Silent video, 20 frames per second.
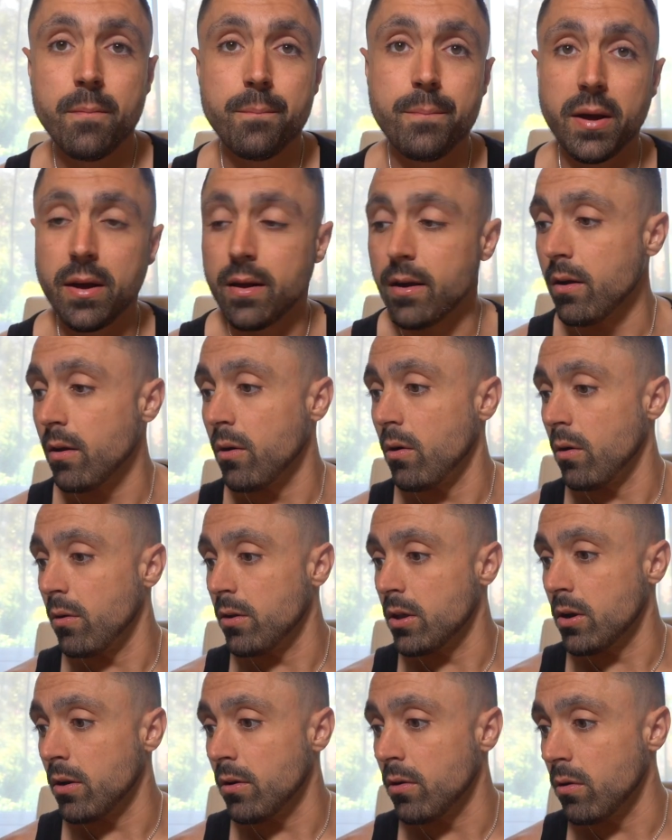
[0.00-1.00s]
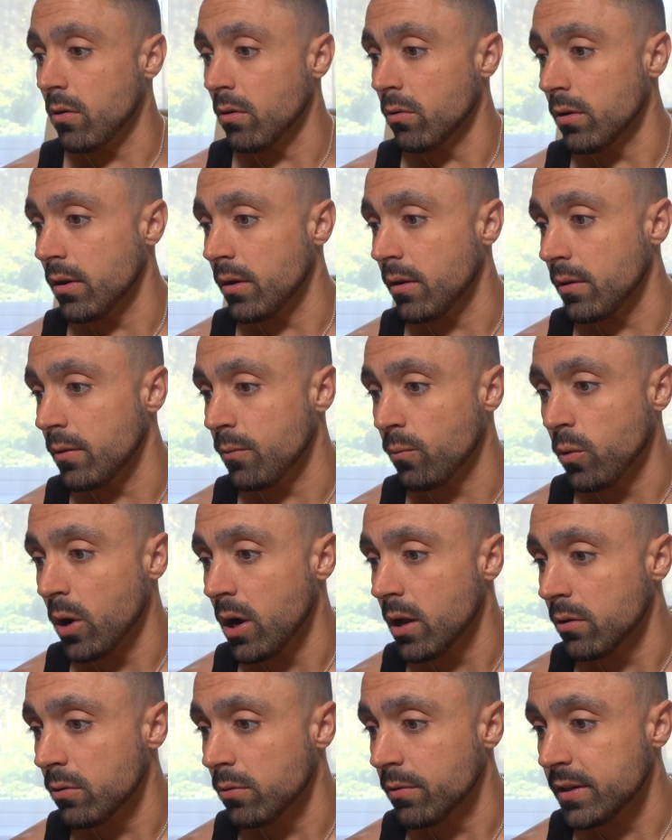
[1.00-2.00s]
But, you know, all,
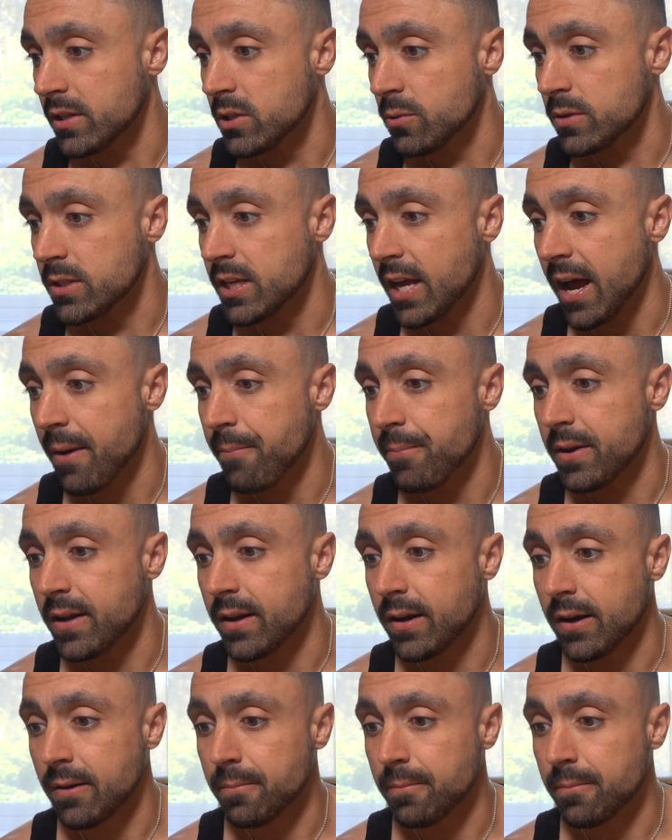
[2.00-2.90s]
while all this was happening,